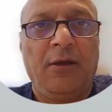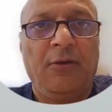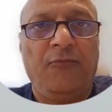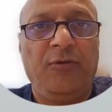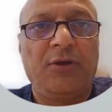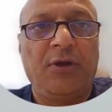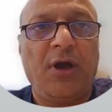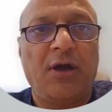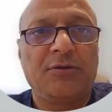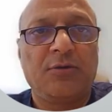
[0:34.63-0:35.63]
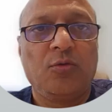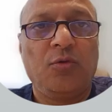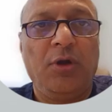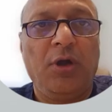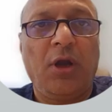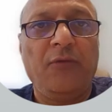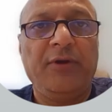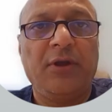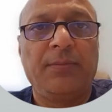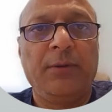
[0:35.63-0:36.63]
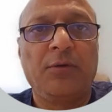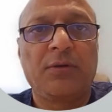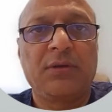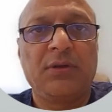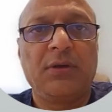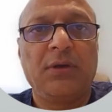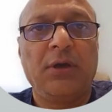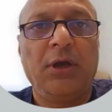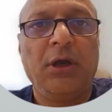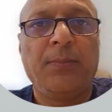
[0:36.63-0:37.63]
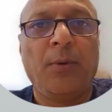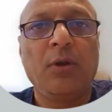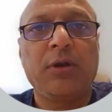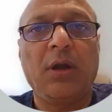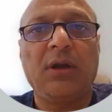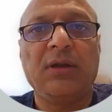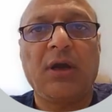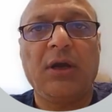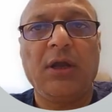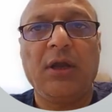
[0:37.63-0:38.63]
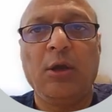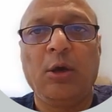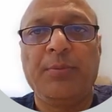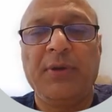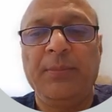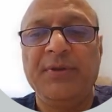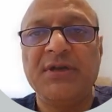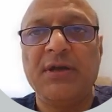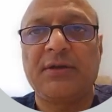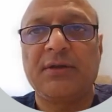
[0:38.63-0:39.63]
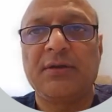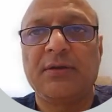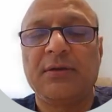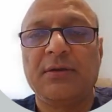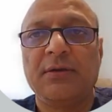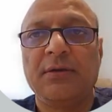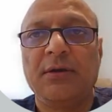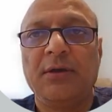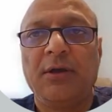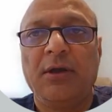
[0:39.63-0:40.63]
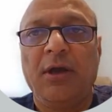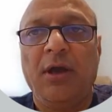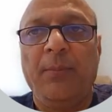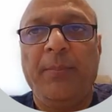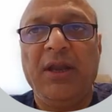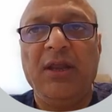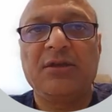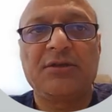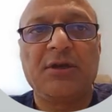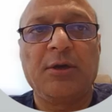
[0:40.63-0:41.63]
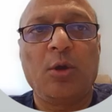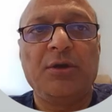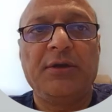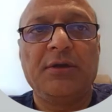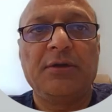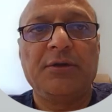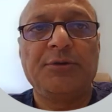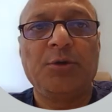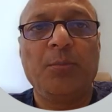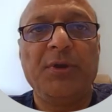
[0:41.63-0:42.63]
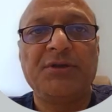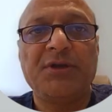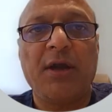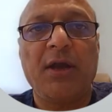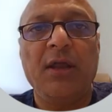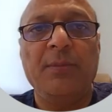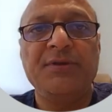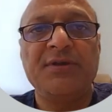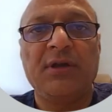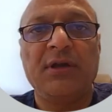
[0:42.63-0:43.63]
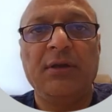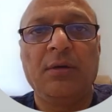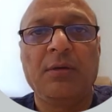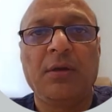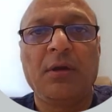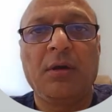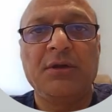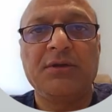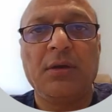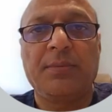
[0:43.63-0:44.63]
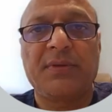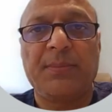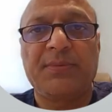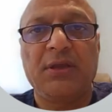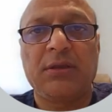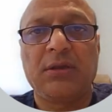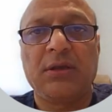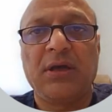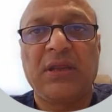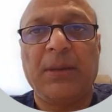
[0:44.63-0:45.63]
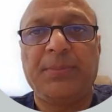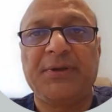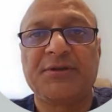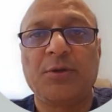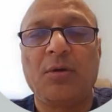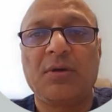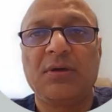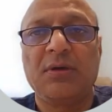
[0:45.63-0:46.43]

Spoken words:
With regards to intravenous fluids, it falls under the category of immediate. Balanced steroid should be started immediately on recognition of sepsis, septic shock.